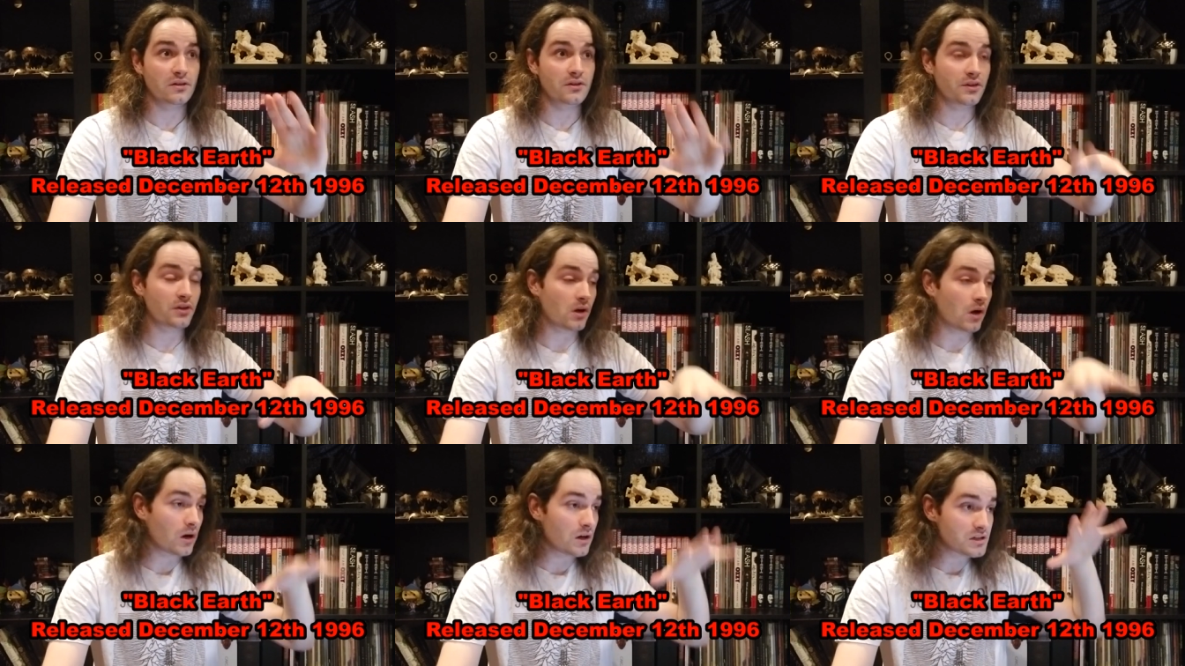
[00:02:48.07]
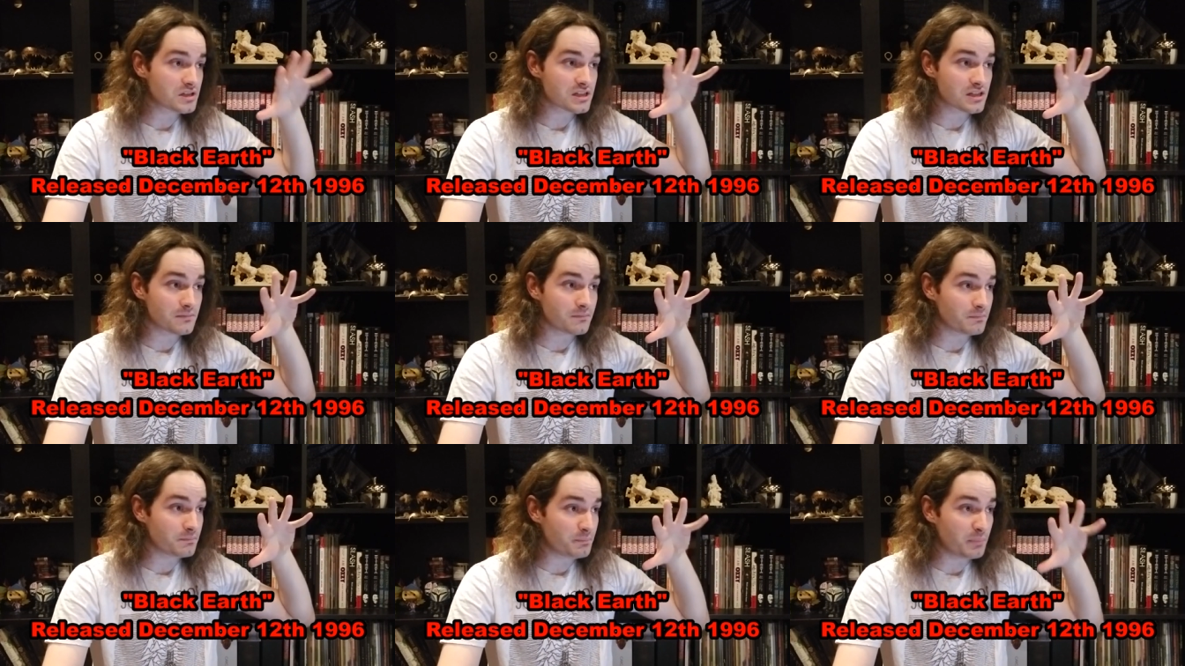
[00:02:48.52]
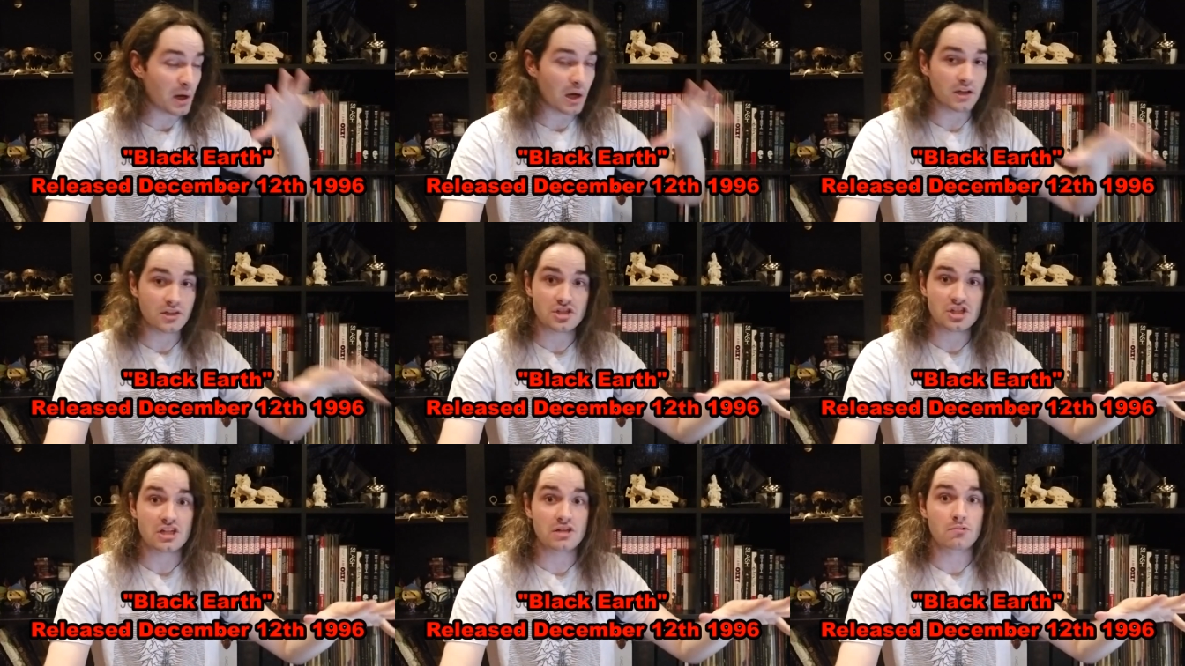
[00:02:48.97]
There are some
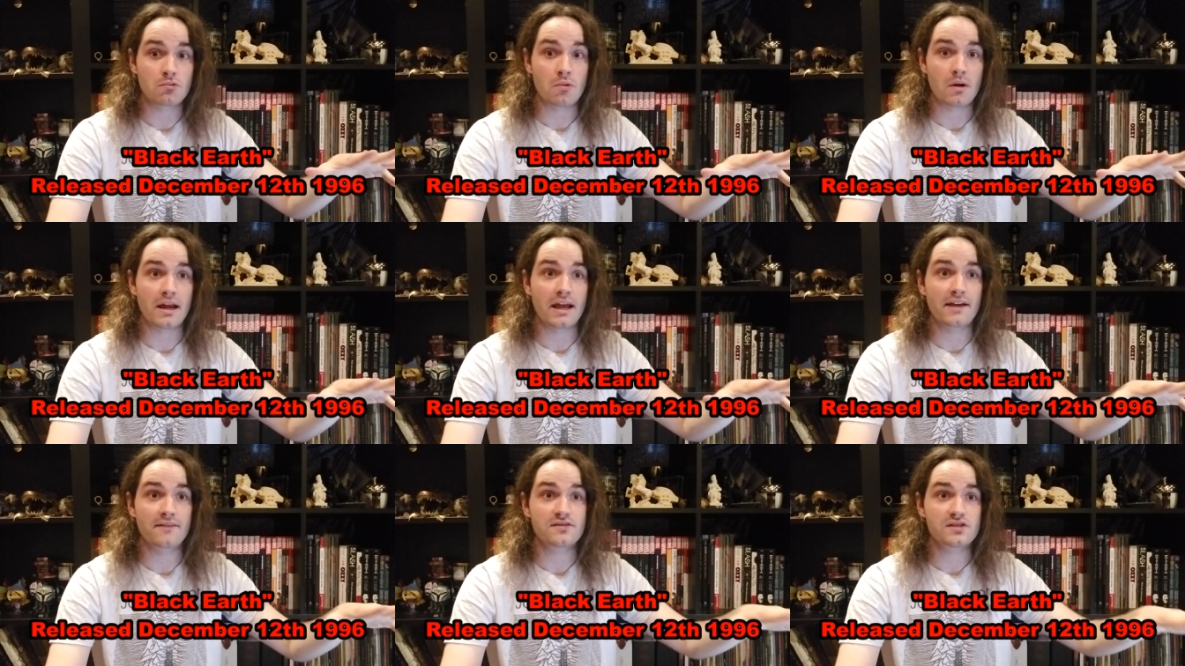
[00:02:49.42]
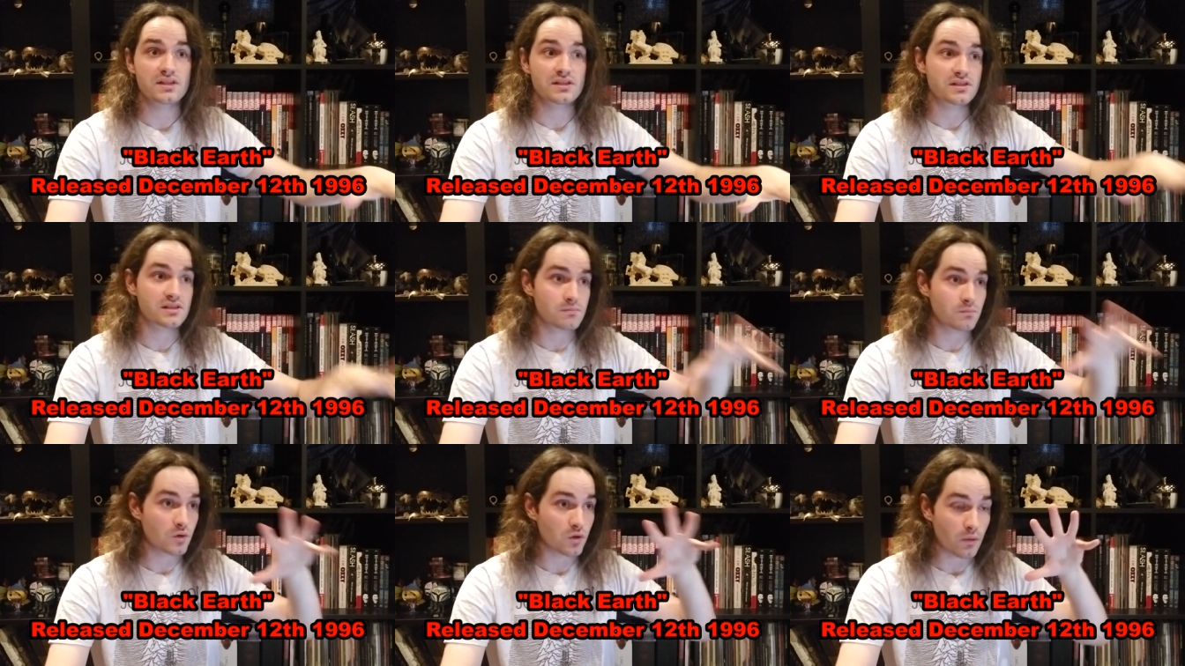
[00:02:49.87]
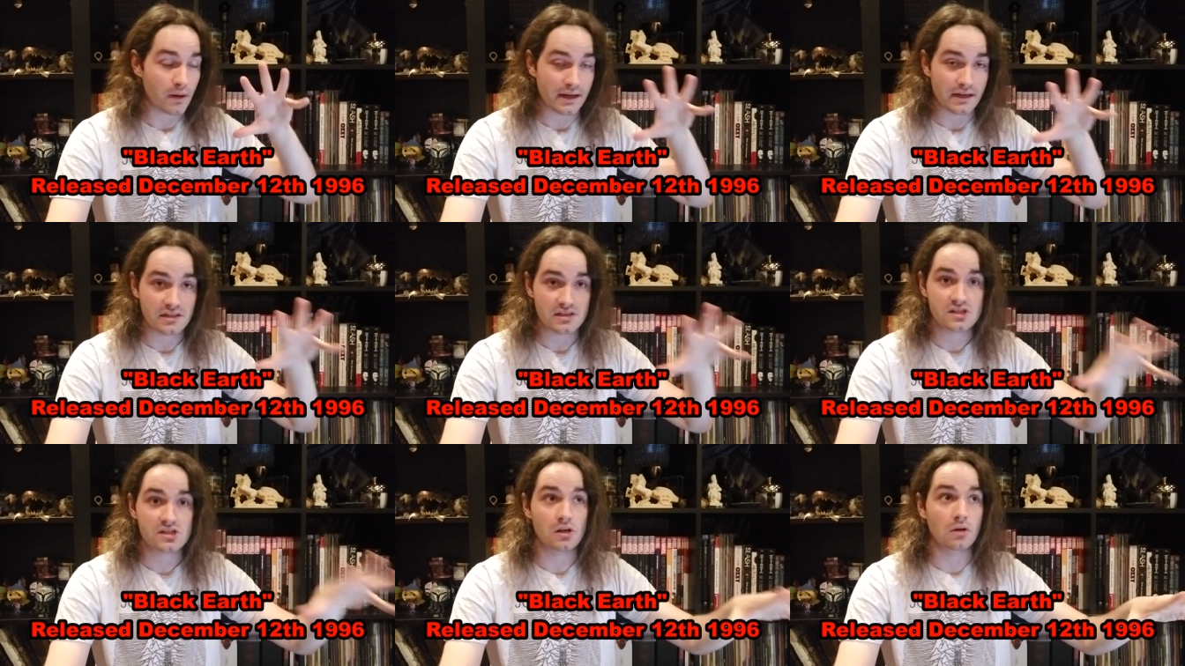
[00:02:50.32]
punchy riffs and some great
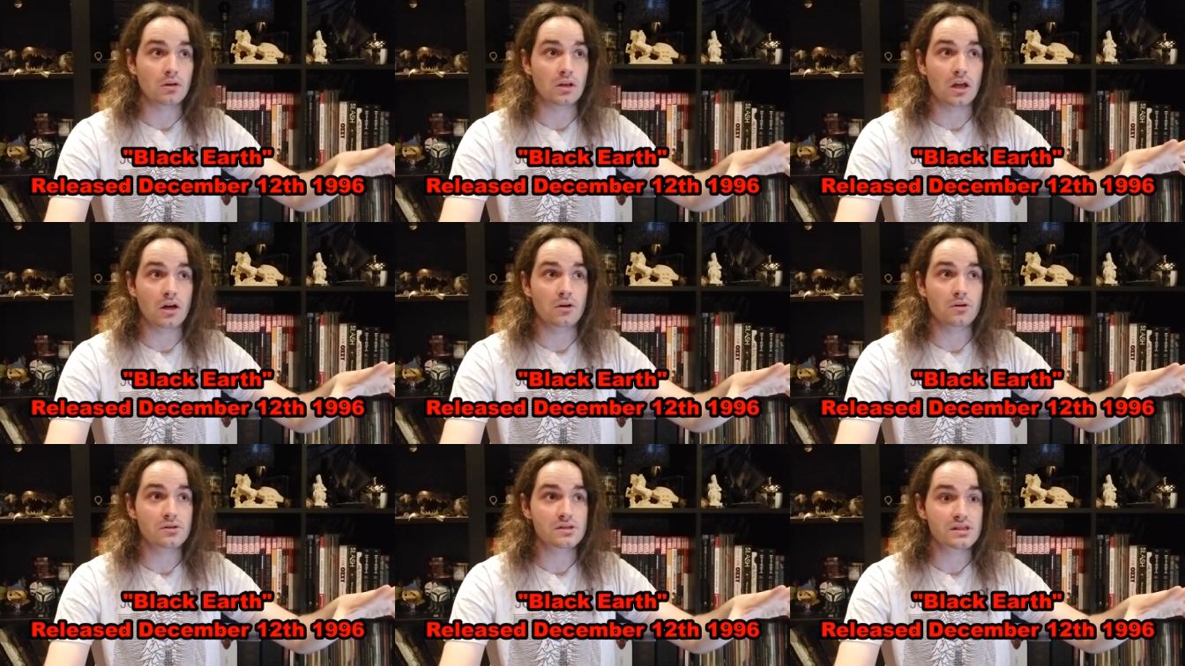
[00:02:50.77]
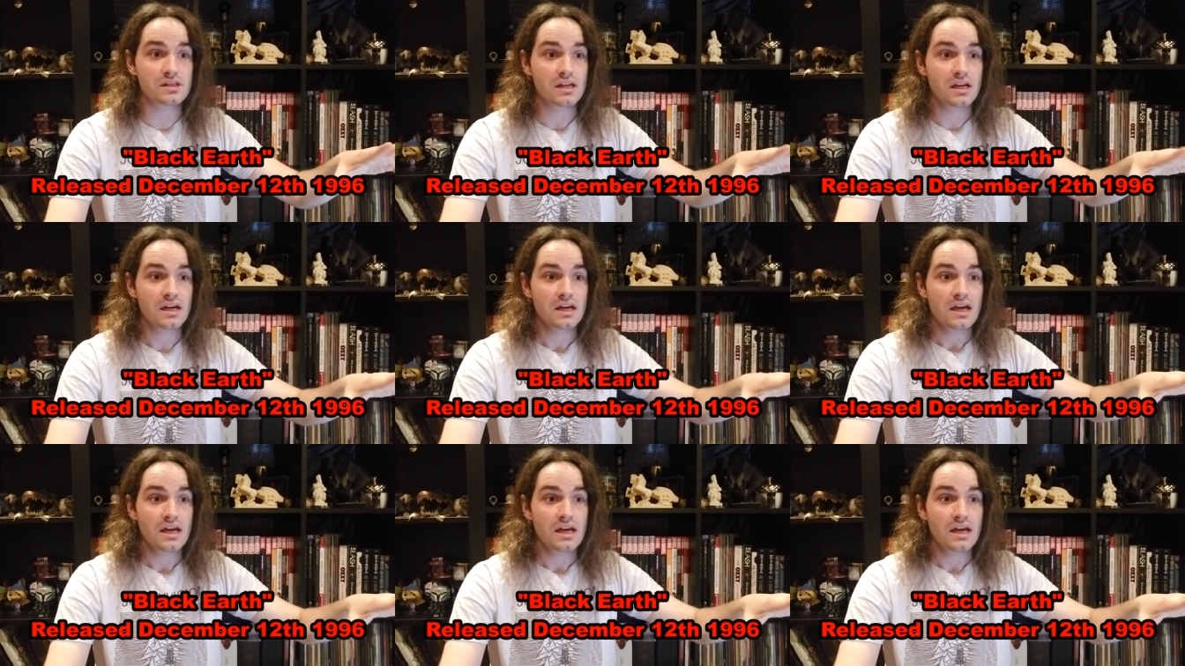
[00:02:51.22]
solos.